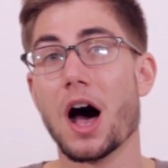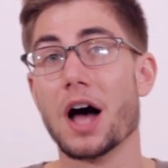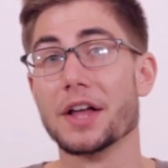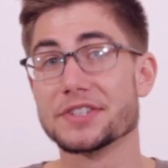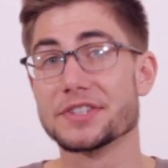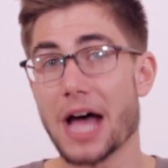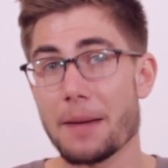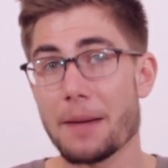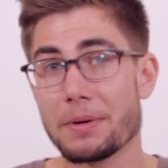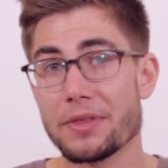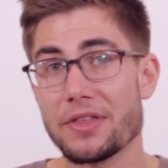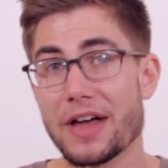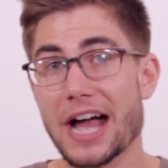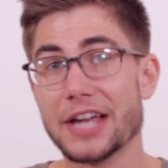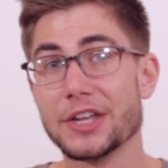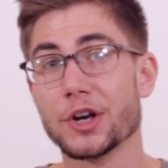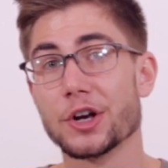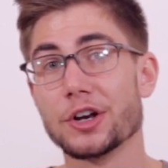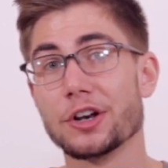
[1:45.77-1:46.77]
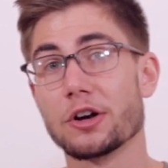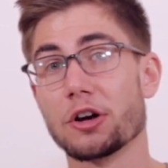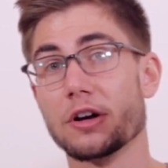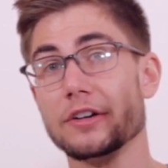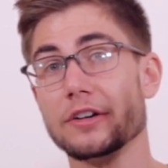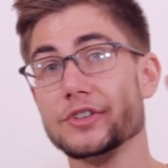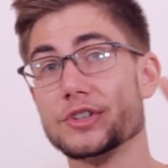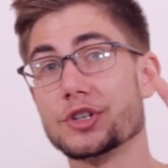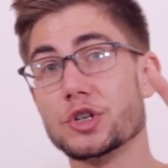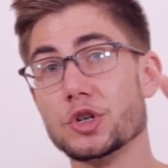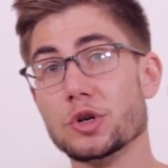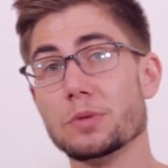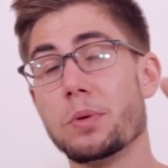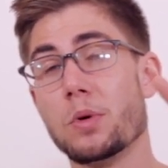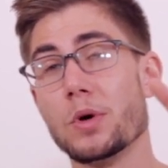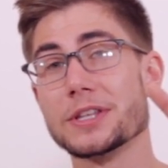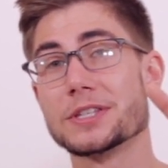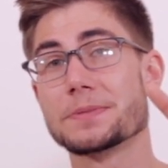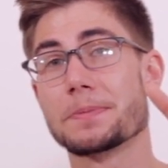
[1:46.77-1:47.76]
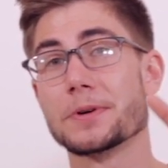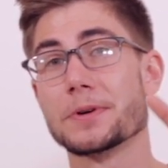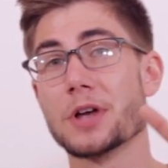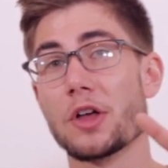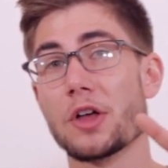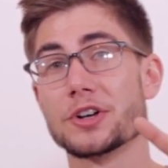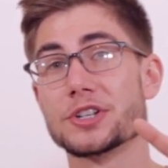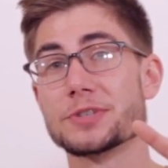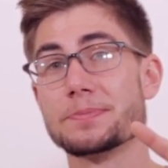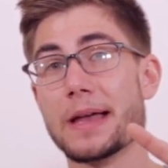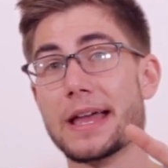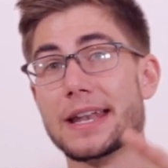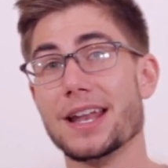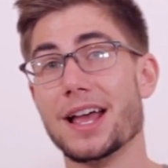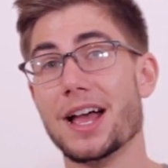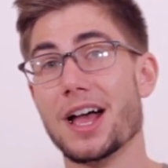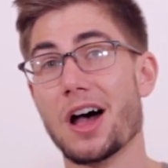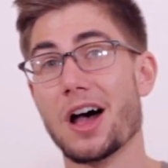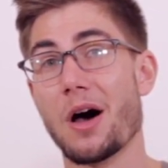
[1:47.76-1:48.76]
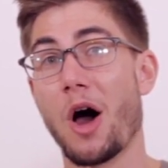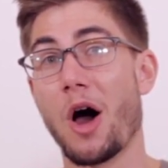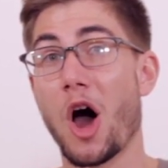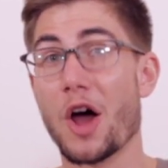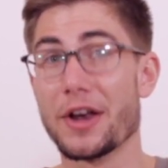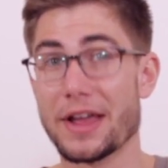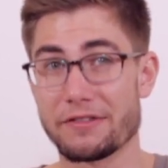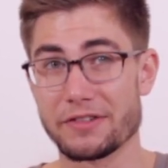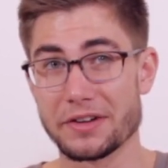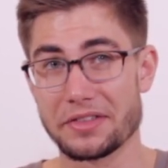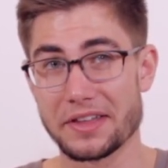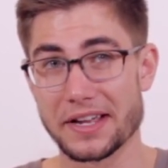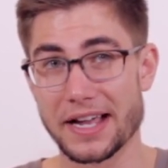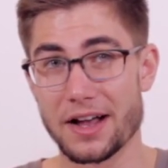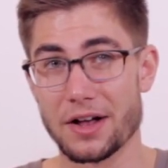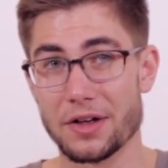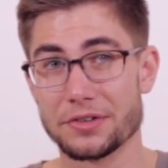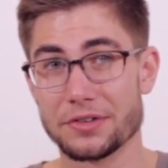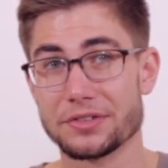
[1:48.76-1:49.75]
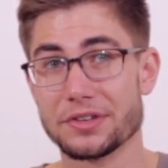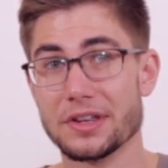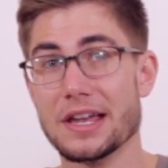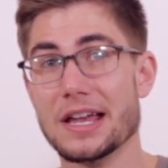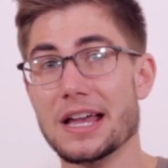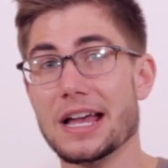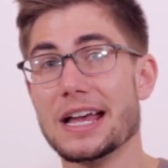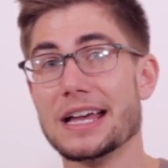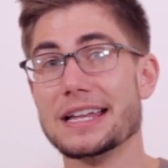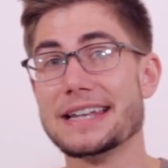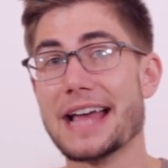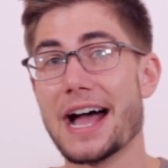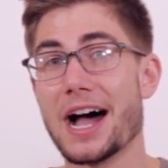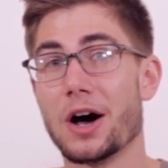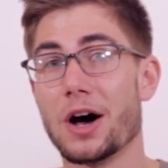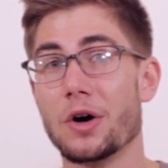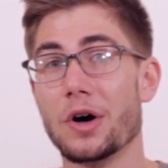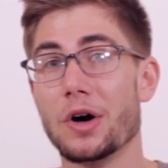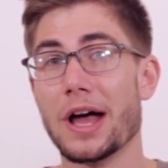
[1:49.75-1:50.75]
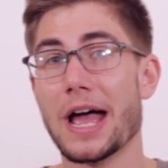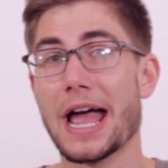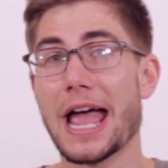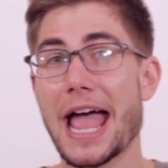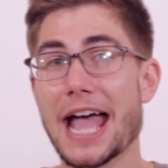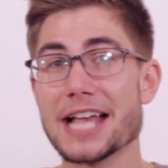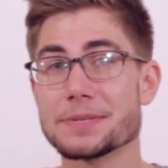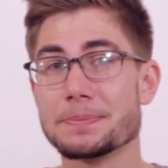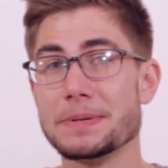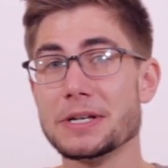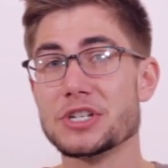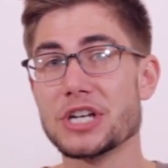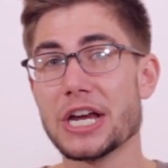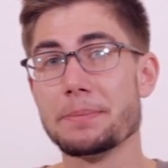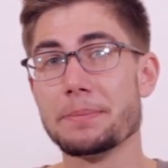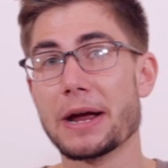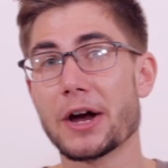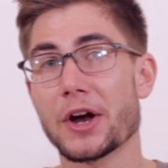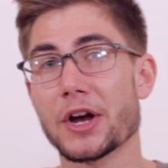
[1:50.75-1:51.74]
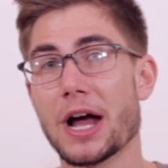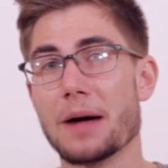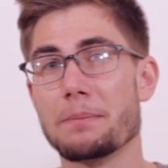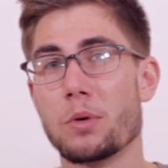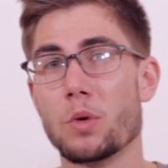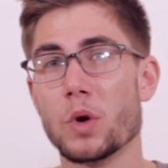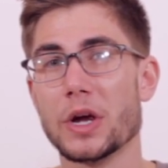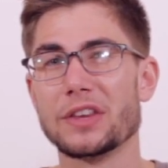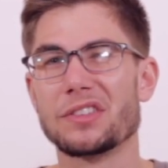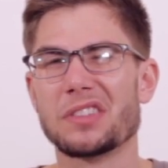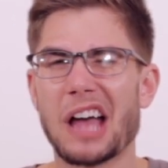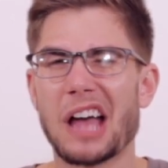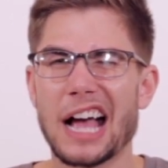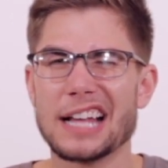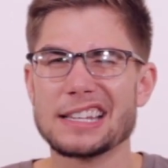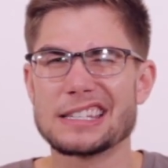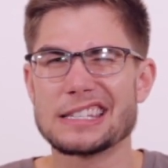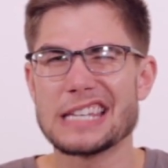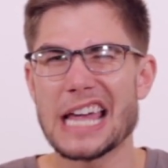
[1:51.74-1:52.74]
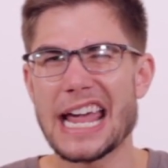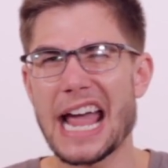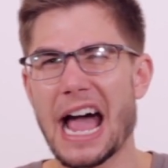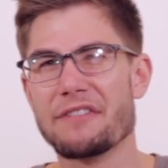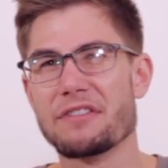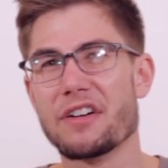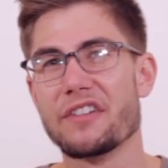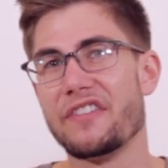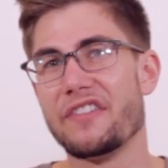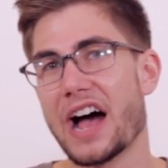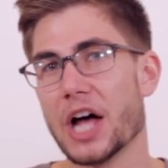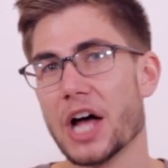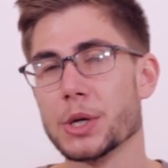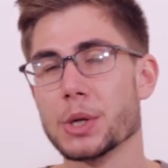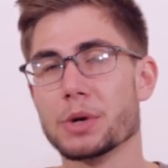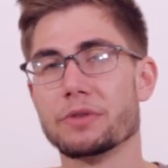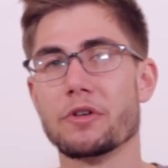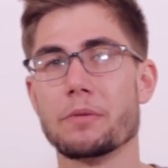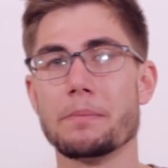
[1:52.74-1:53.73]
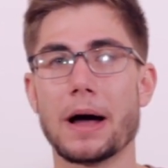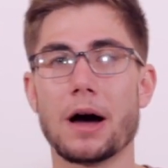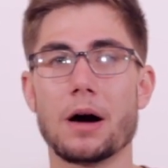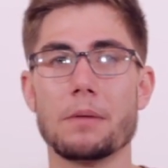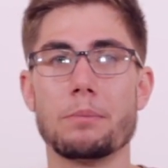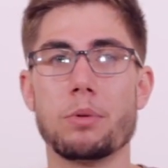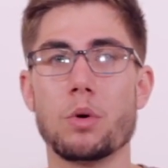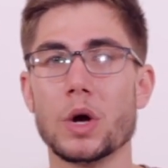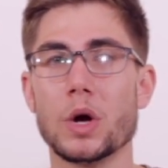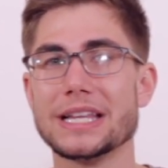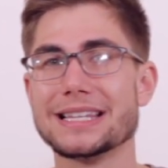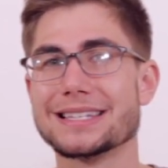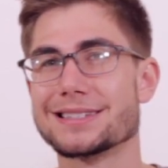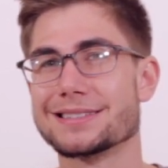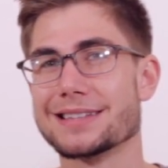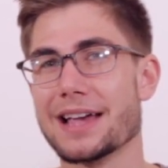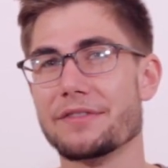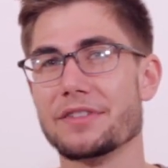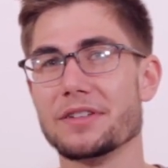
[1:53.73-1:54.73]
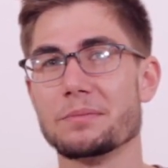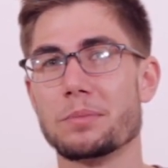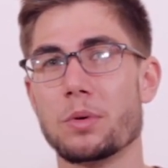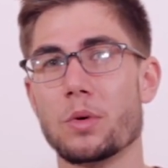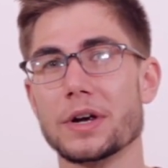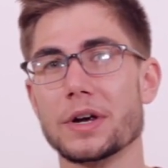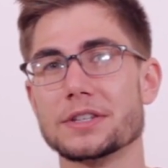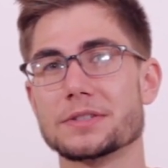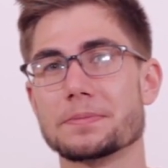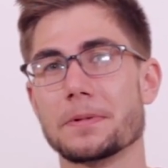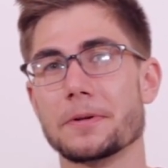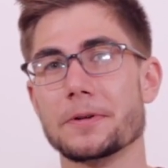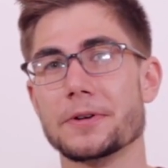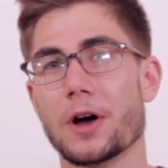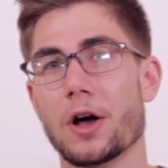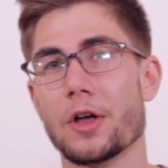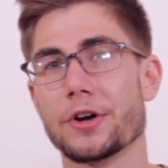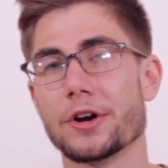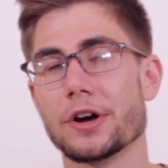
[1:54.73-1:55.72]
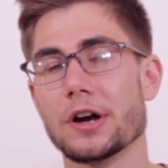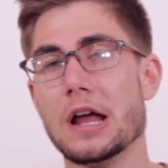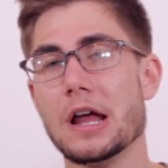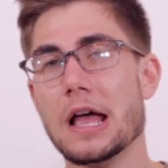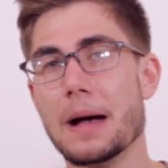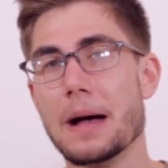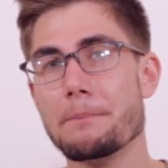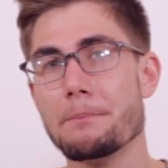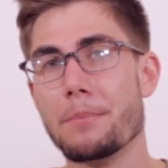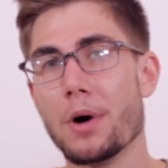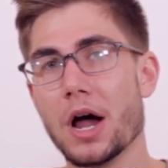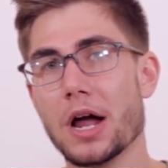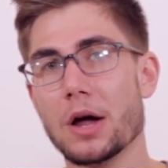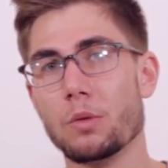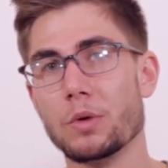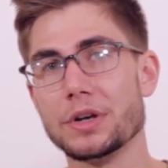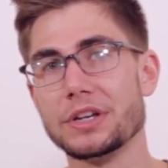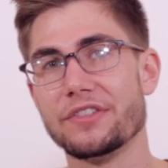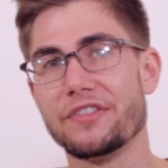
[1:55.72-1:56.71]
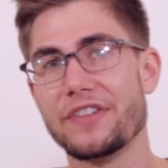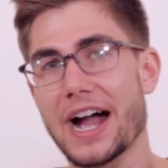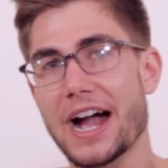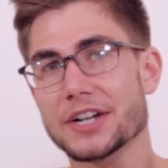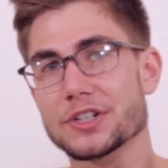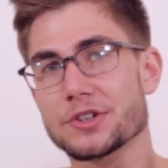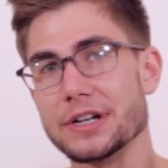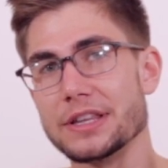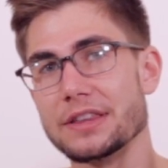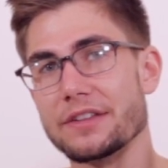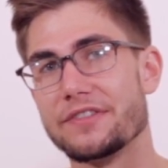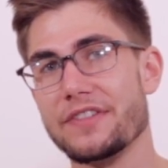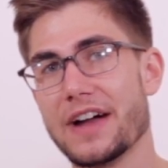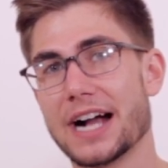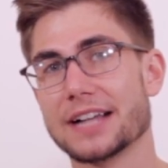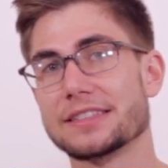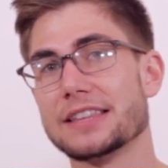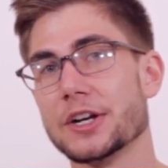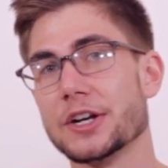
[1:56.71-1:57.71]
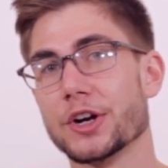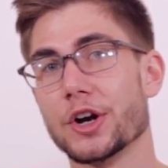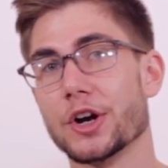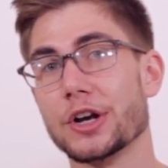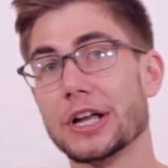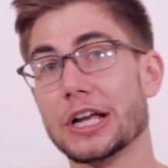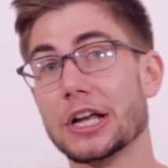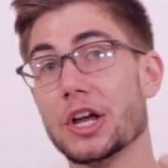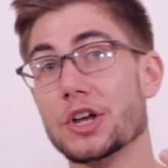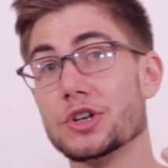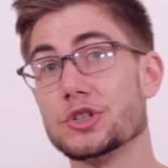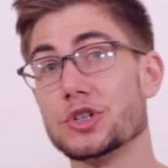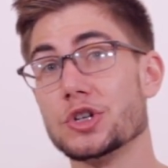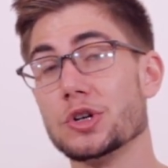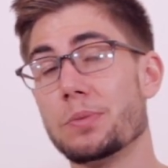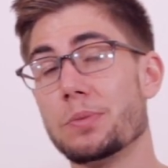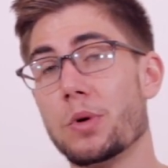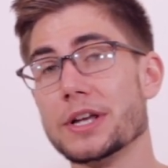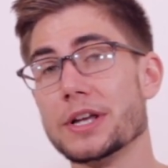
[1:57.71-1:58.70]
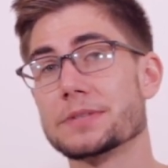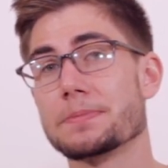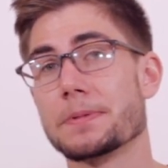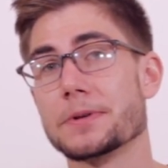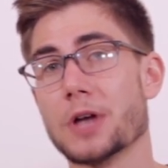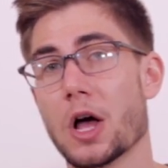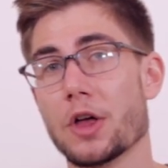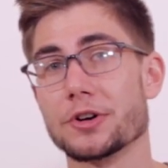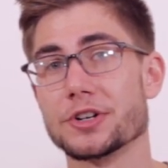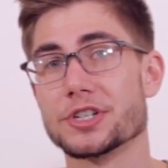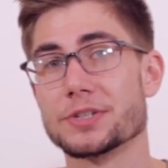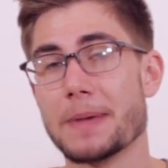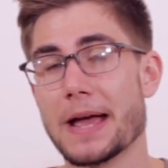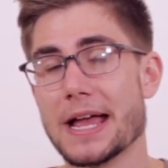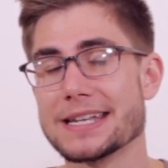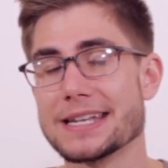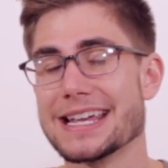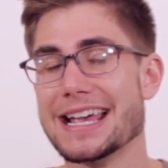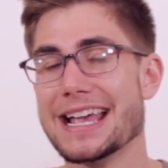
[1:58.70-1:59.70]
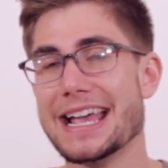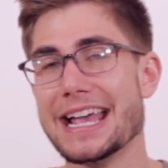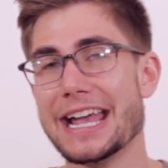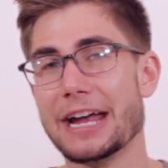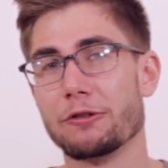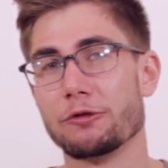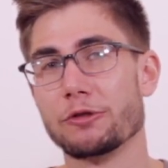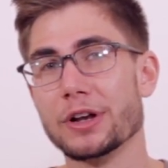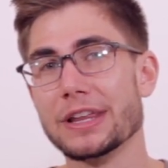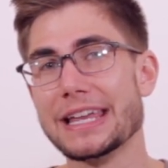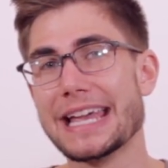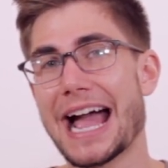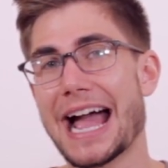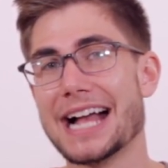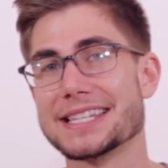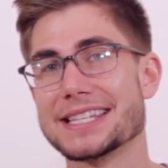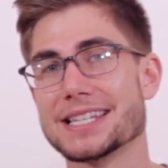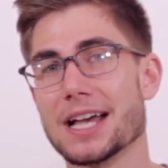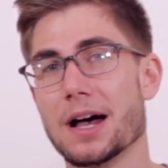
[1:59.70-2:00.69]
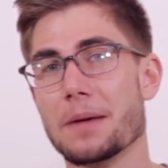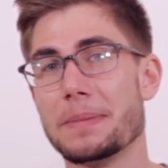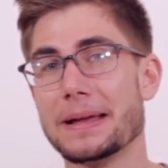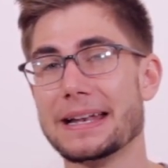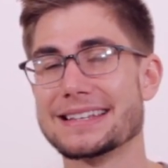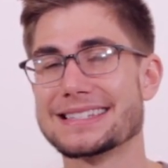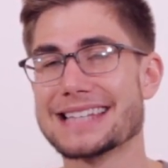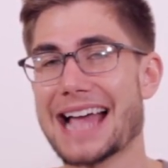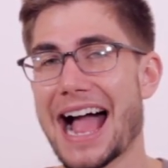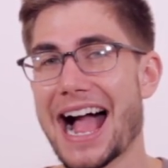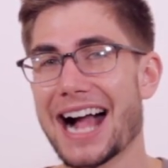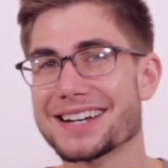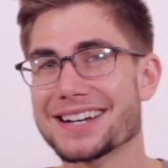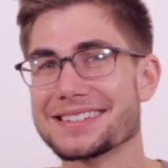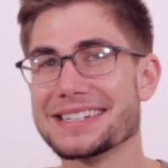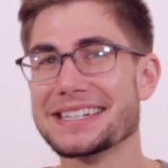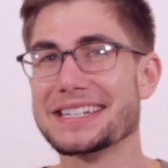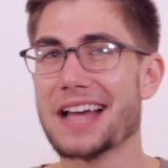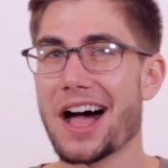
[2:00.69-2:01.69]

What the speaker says: On top of that, you're gonna earn 2 points per dollar spent on everything else. Now, SPG Marriott points, I'd say have a value of about 0.7 points per dollar, but when you factor in the fact that you're earning 2 points per dollar spent, it really adds up, and it's actually